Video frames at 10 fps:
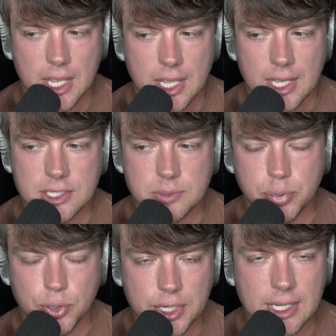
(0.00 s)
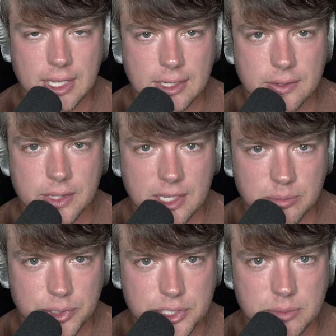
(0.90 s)
It's putting in the
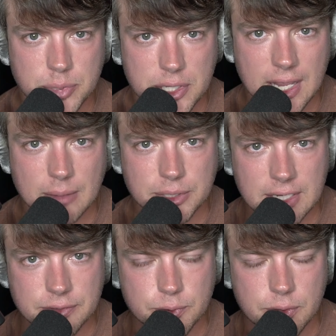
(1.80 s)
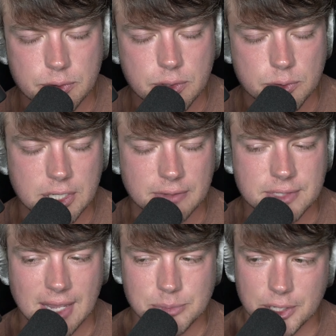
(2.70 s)
inputs and being able to get through those tough
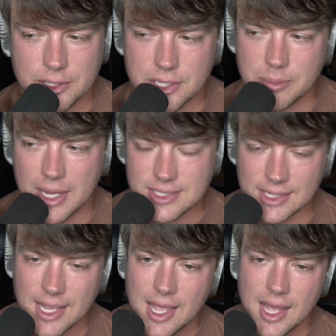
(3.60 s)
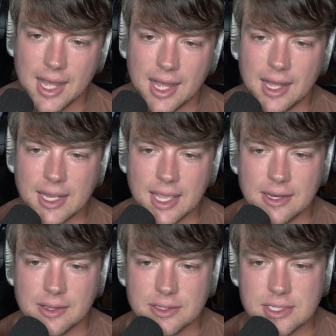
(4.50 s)
times. So it's amazing.
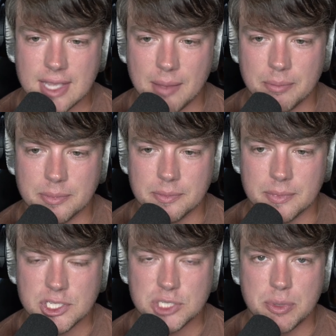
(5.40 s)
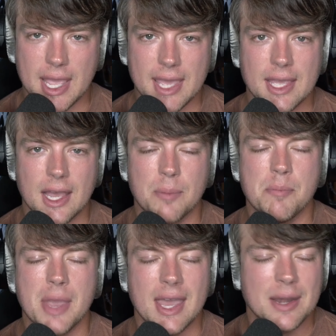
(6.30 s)
Again, Sam, this has been
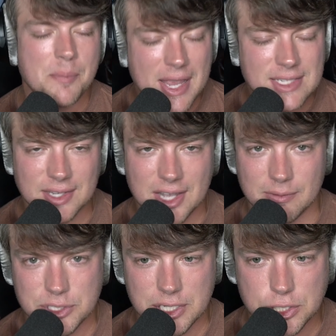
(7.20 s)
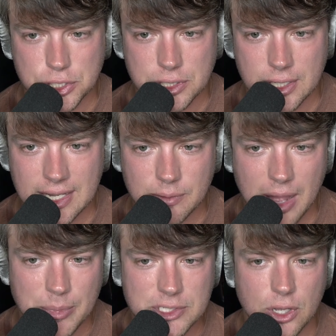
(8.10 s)
an amazing conversation. Again,
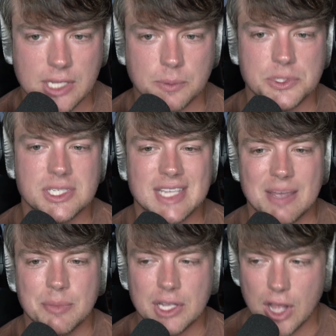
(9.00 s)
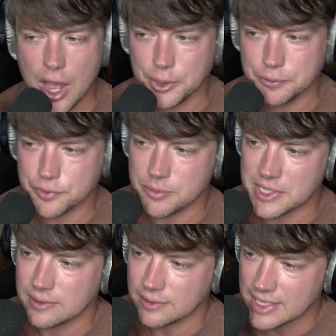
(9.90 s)
I've been talking with Sam Cottle from
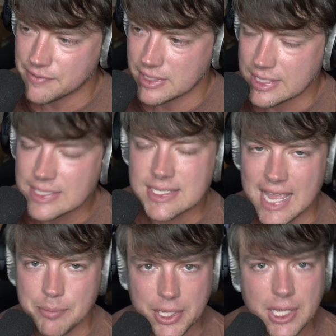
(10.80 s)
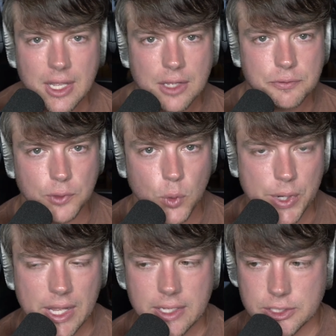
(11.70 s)
the Living in Tampa,
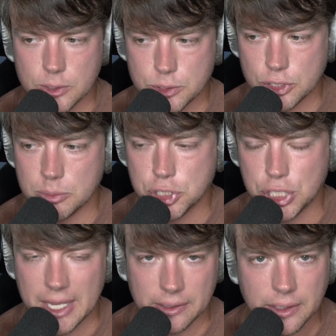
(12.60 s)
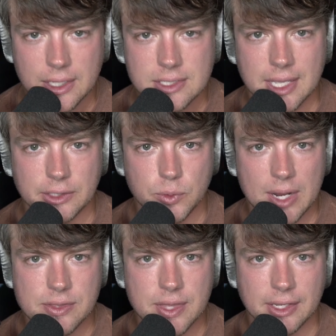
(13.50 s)
Florida YouTube channel. He's got a
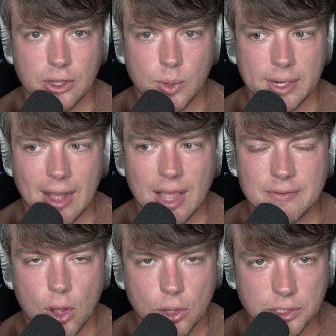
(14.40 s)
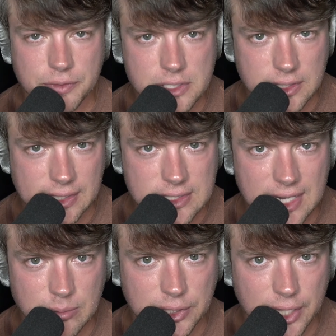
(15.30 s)
great thing going. I'll have all of his links
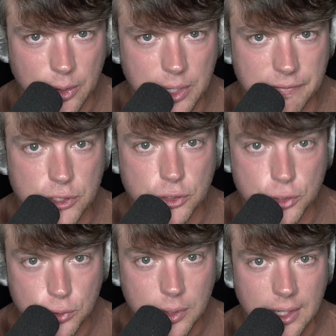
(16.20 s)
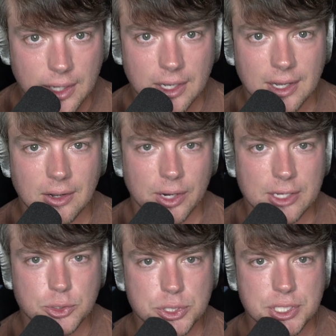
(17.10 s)
down below. If you are
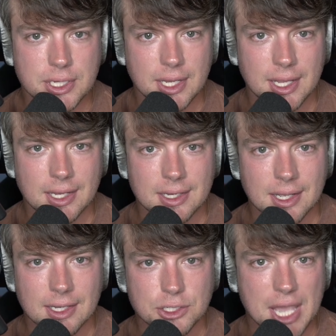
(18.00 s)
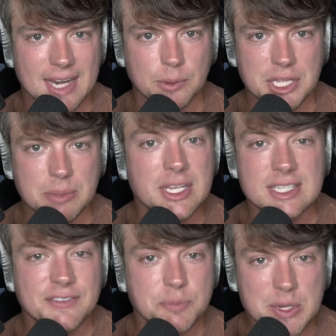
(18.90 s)
interested in chatting with him, it
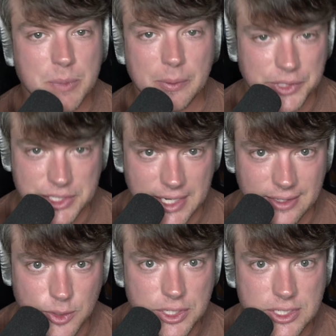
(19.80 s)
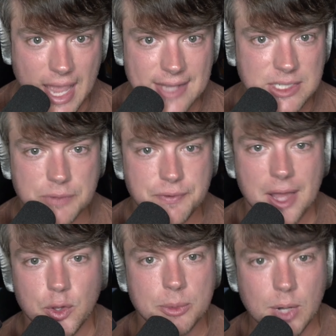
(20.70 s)
doesn't have to be about real estate. You can just ask him a
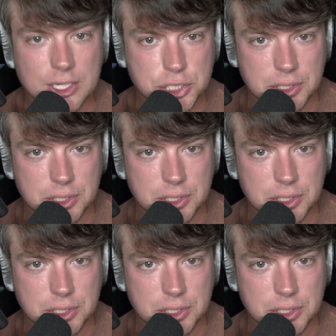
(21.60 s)
follow-up question.